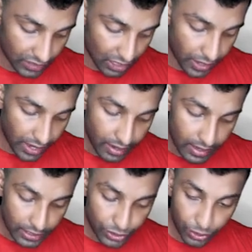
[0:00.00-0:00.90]
Okay,
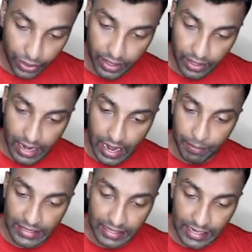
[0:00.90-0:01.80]
so here I
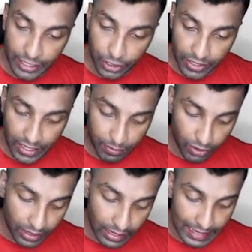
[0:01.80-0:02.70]
am basically talking
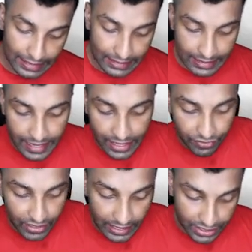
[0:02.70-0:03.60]
about
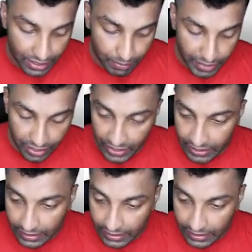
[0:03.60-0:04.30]
legislative relation between